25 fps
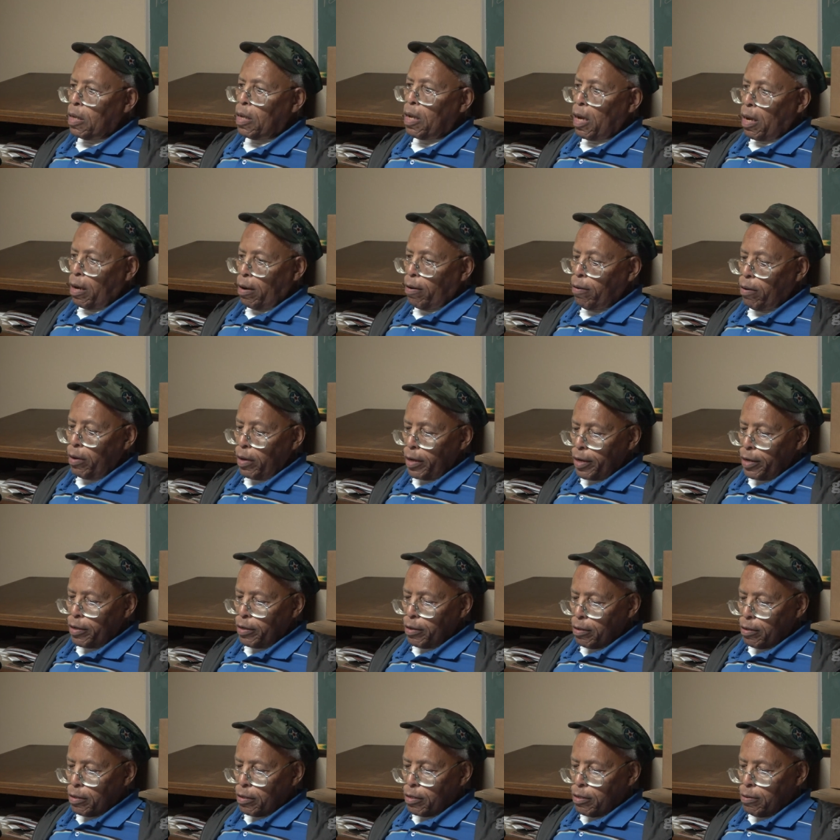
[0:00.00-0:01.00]
Yeah, well,
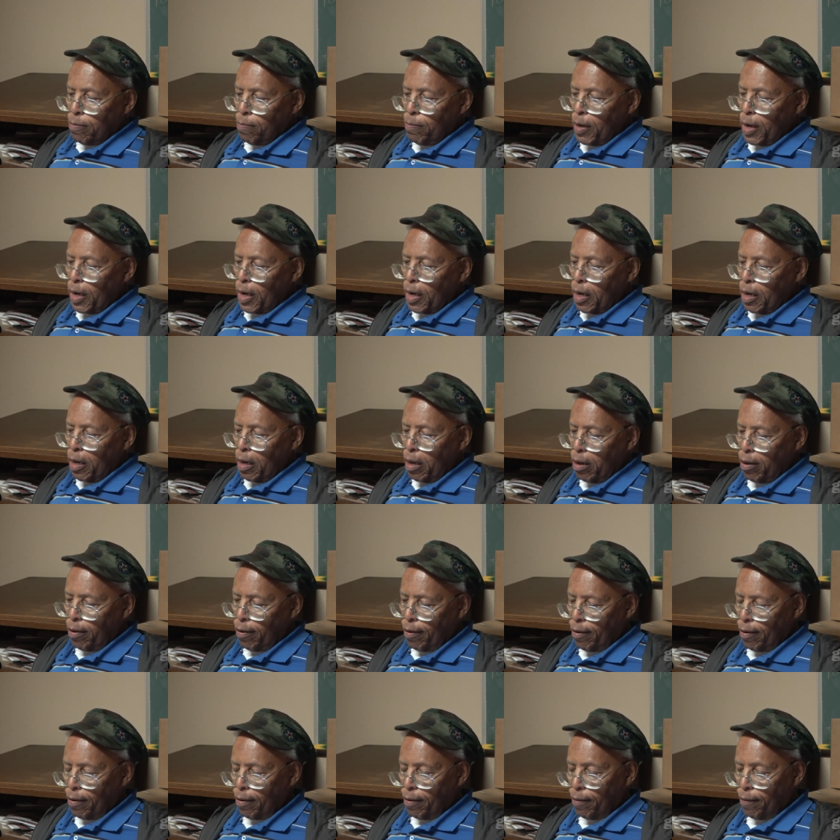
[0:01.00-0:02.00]
it, to me,
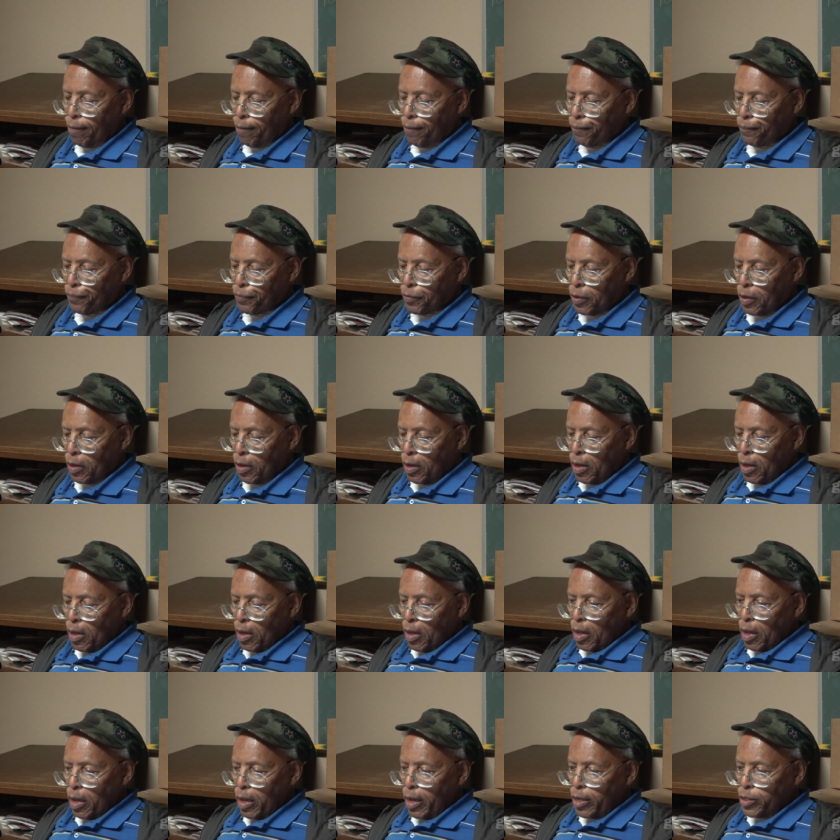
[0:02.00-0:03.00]

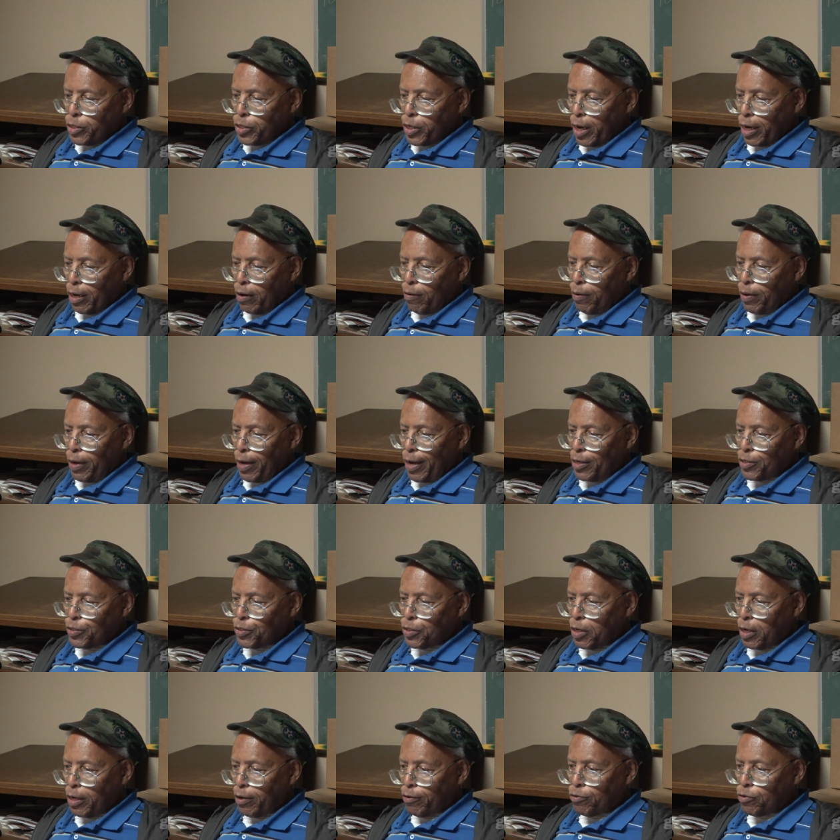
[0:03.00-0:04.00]
it's
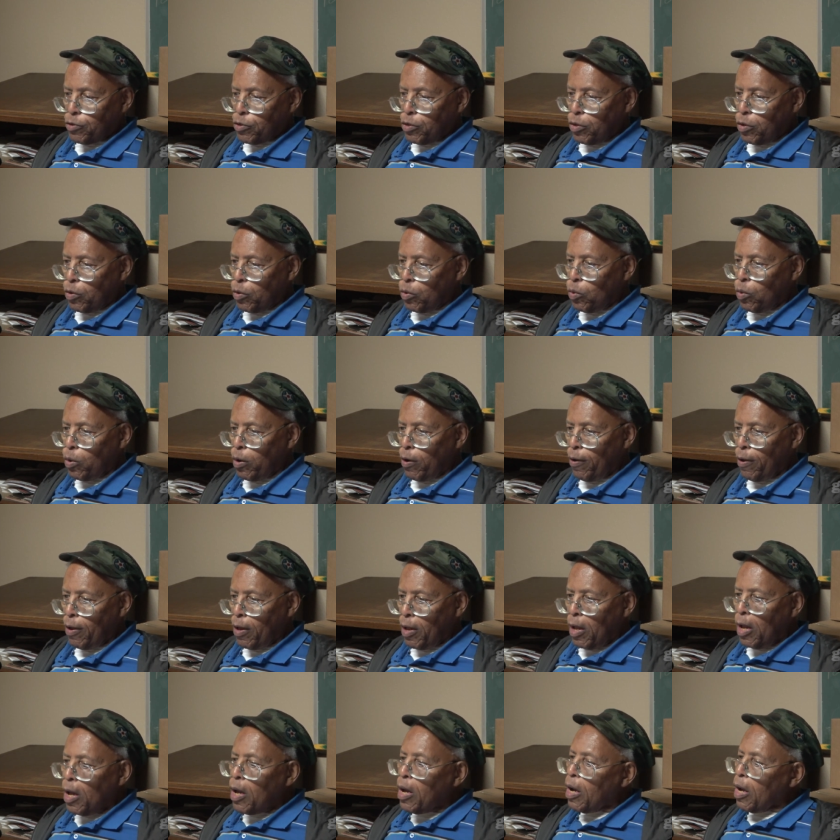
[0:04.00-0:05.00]
acquiescing to
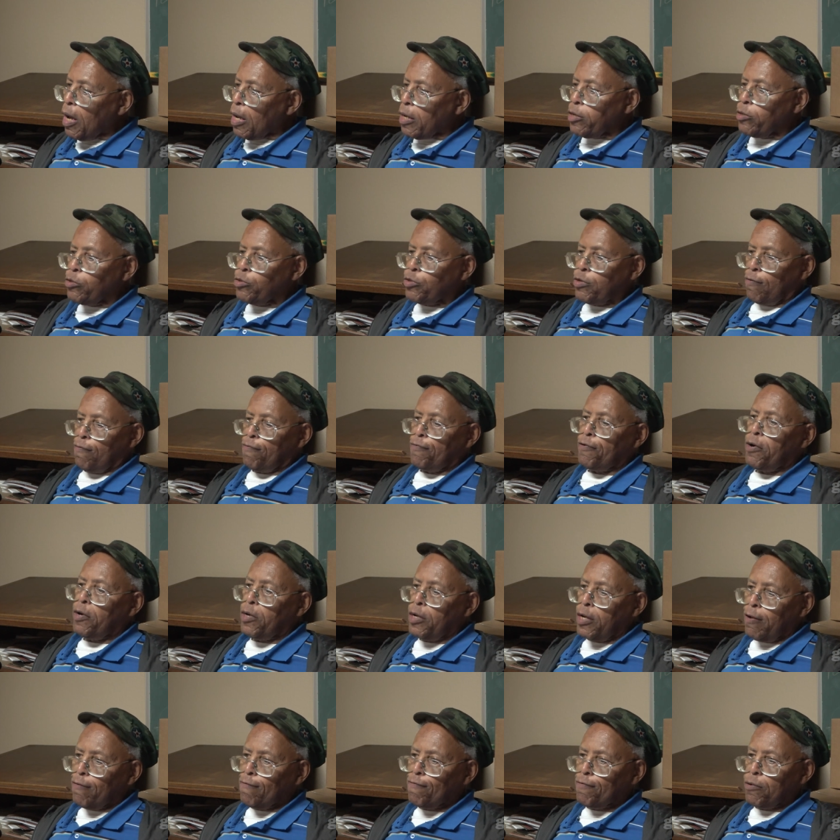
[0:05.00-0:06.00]
a
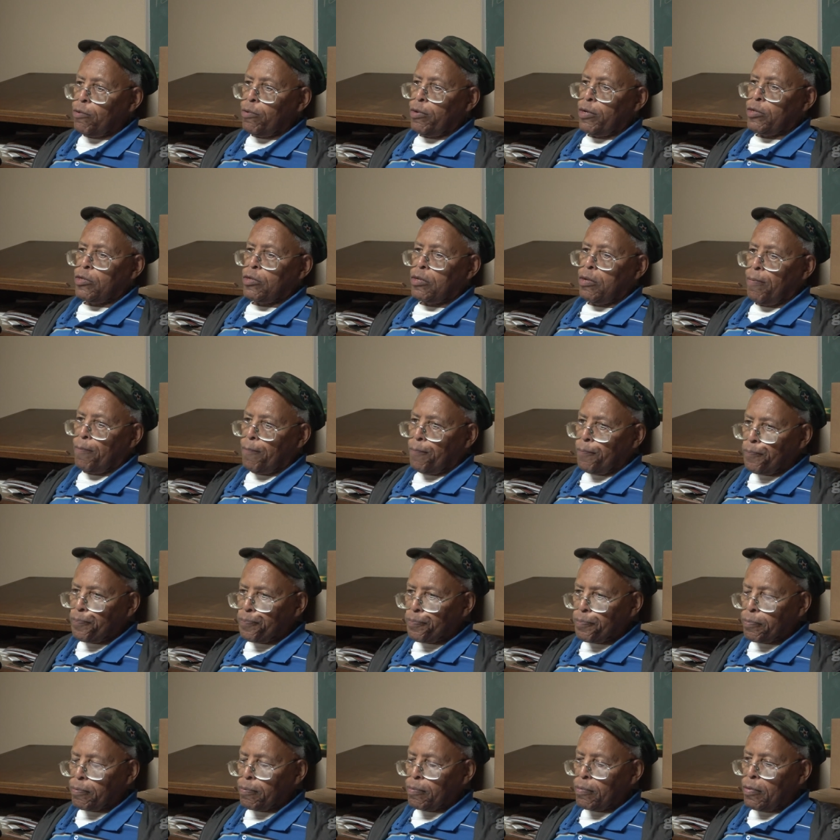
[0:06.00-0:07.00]
Luciferian influence.
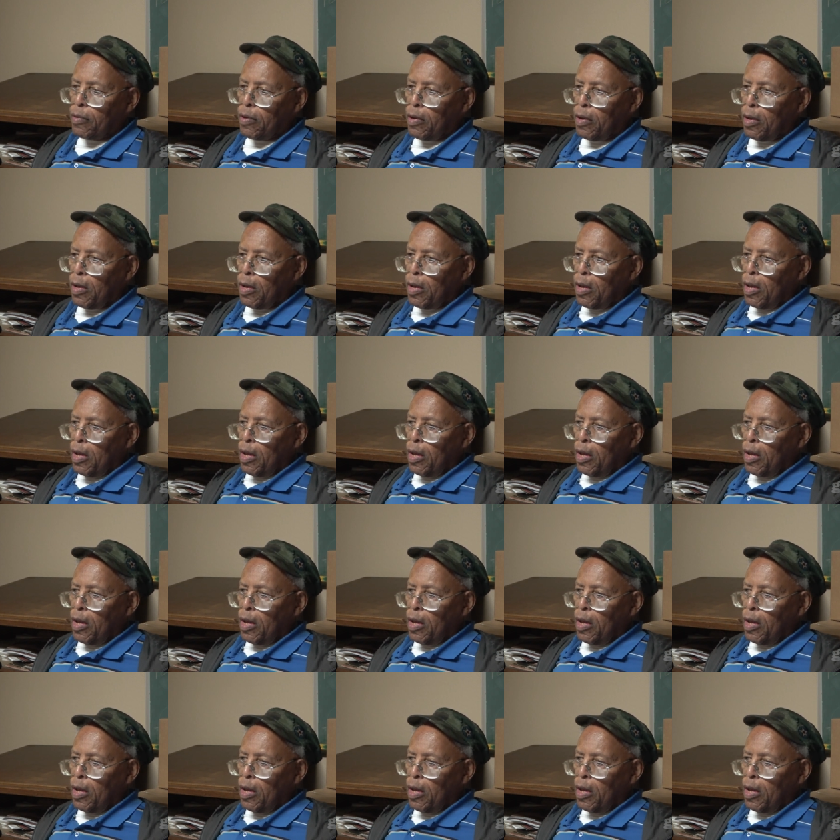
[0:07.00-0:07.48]
Mm.